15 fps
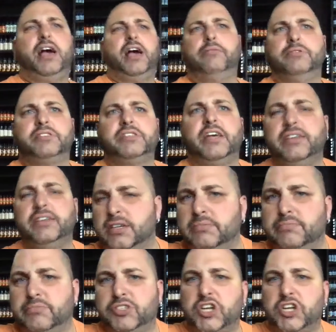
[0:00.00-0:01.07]
I would say he's
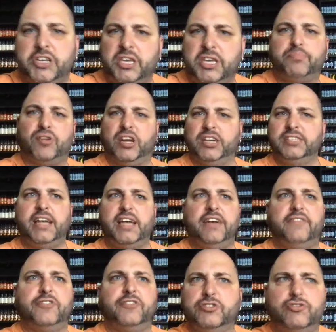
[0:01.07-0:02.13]
a chunky price tag
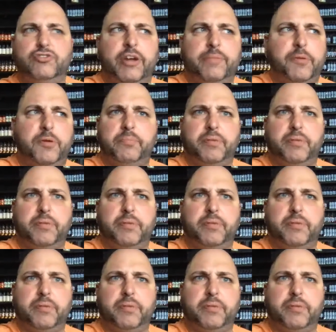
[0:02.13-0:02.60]
for a dripper,